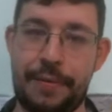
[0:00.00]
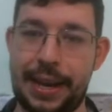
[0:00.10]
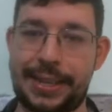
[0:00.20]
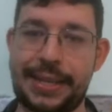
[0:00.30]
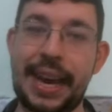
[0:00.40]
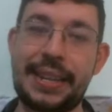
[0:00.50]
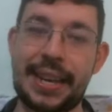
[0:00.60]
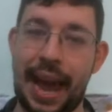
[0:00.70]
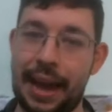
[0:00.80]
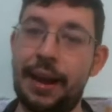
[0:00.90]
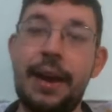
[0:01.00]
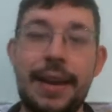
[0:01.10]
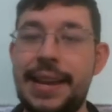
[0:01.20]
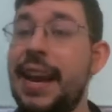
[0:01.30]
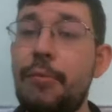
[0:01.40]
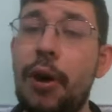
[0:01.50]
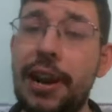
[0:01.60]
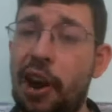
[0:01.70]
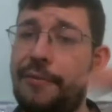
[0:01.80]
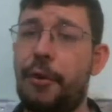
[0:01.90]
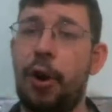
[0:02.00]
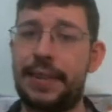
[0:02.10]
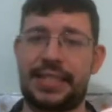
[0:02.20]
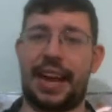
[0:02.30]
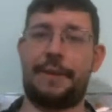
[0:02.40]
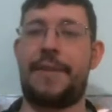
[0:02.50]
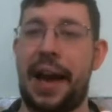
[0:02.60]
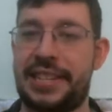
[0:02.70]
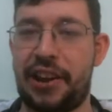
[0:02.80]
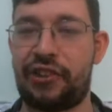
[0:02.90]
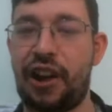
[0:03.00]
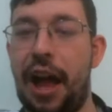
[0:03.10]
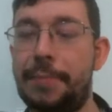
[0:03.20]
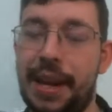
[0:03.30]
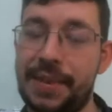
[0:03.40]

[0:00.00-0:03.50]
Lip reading: Instead, Tang, he didn't want to go for all this like fancy sharp stuff.